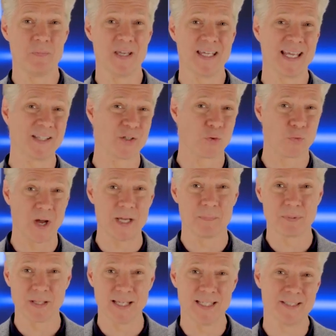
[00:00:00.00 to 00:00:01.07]
being at the right
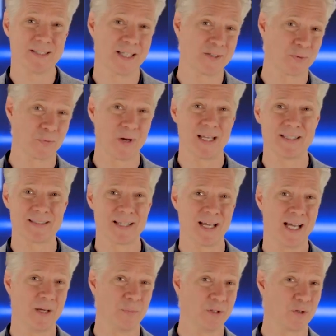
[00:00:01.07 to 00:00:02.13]
place at the right
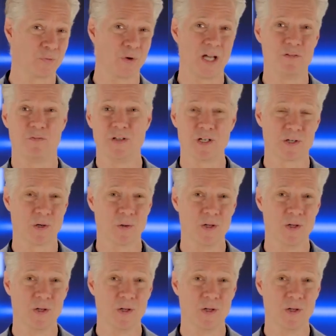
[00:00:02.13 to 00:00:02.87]
time with the right vehicle.